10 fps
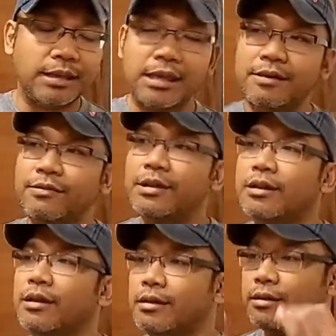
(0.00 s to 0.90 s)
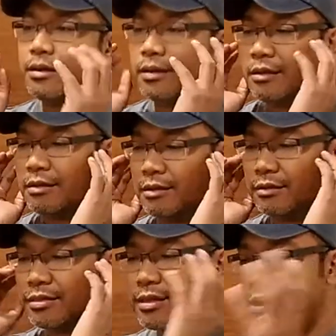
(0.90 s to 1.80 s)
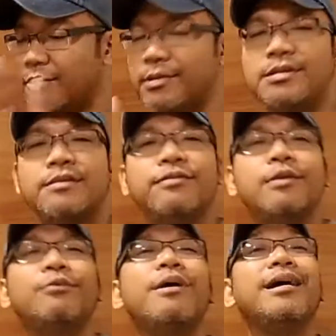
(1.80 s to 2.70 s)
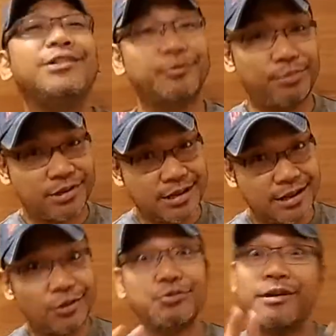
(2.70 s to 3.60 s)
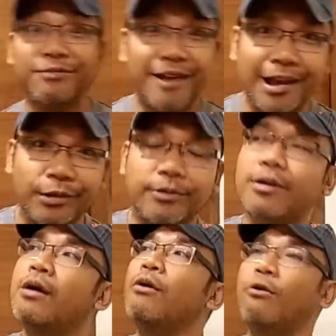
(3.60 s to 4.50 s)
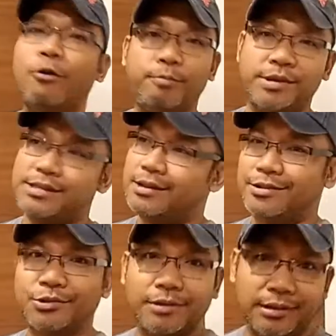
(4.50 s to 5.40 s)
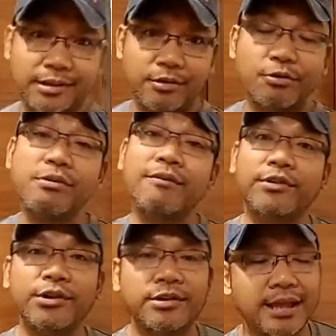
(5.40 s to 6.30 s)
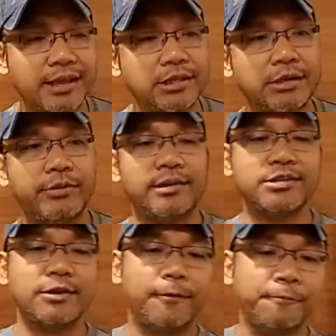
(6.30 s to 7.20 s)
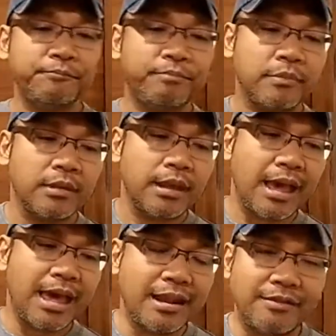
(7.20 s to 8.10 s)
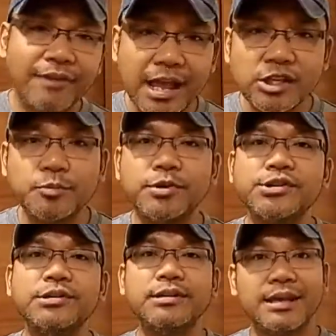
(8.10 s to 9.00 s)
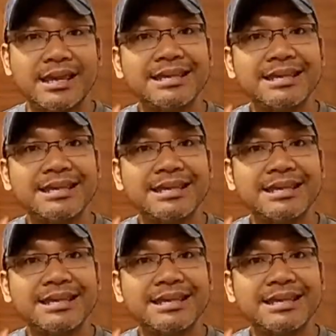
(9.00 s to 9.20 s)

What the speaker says: even think of a different way to present it to a follower or present it to a leader, whoever you're dancing with. So an advanced person